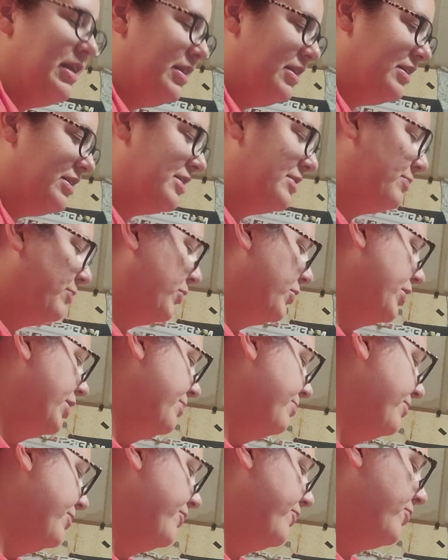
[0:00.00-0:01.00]
this
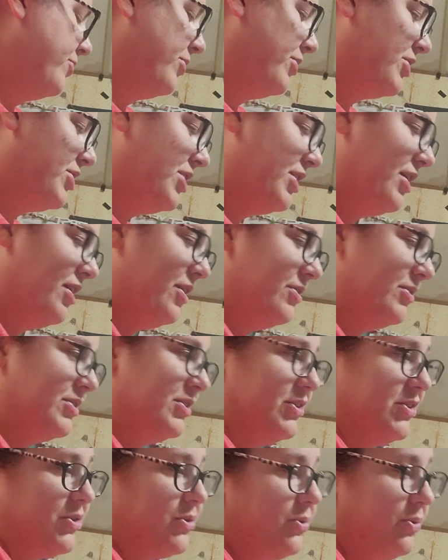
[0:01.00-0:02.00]
morning before she goes
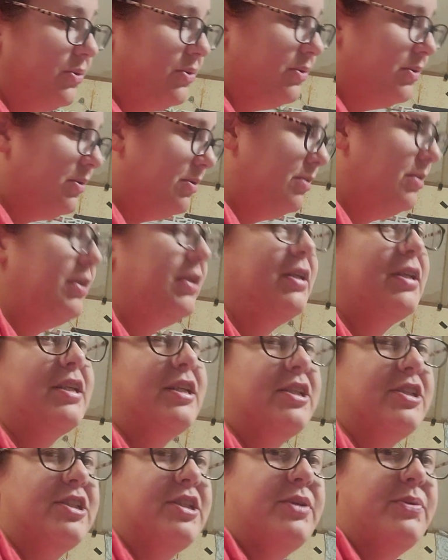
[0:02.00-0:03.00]
to school
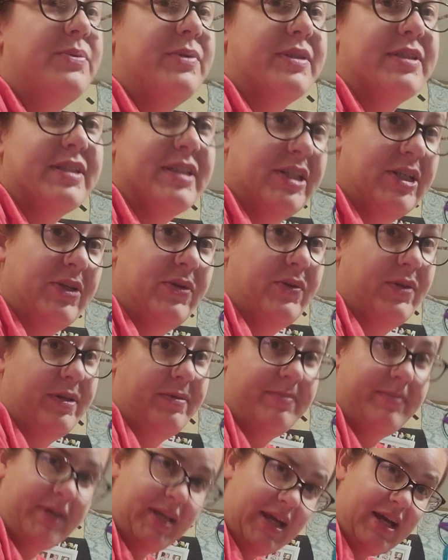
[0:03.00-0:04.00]
because she wants to do
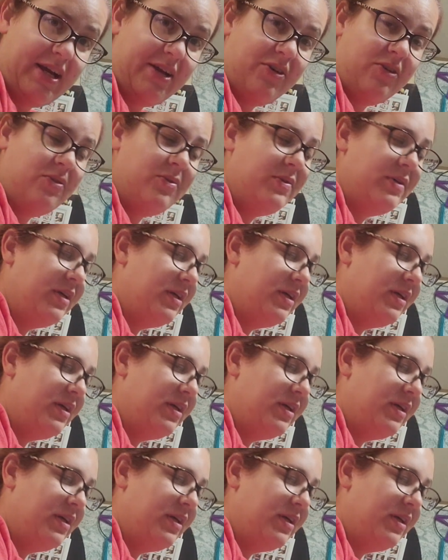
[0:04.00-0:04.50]
them now.